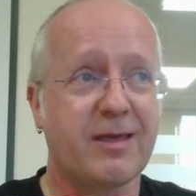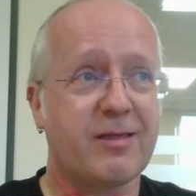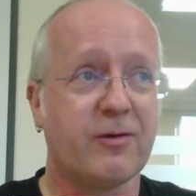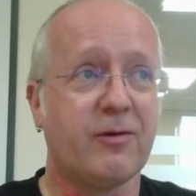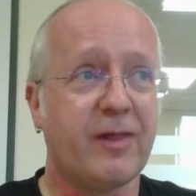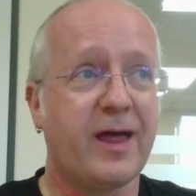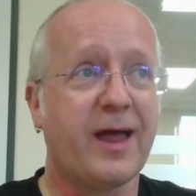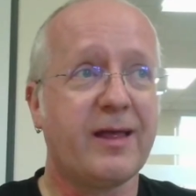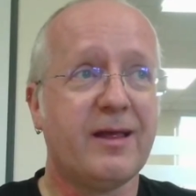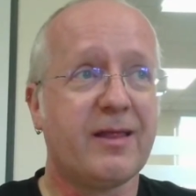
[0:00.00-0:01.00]
all there.
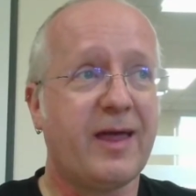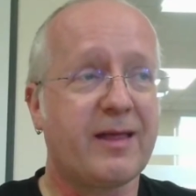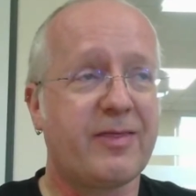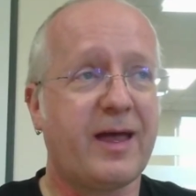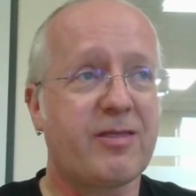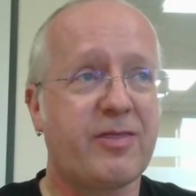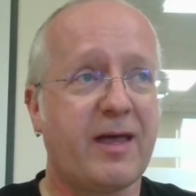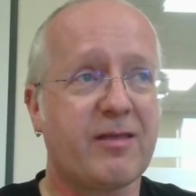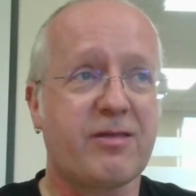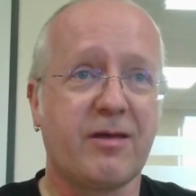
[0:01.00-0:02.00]

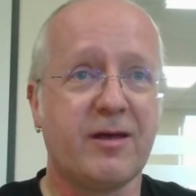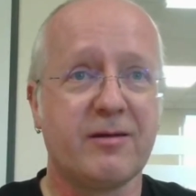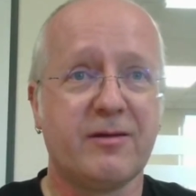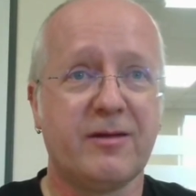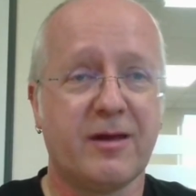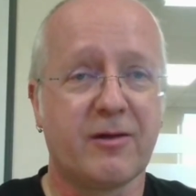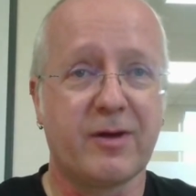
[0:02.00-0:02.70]
That's a real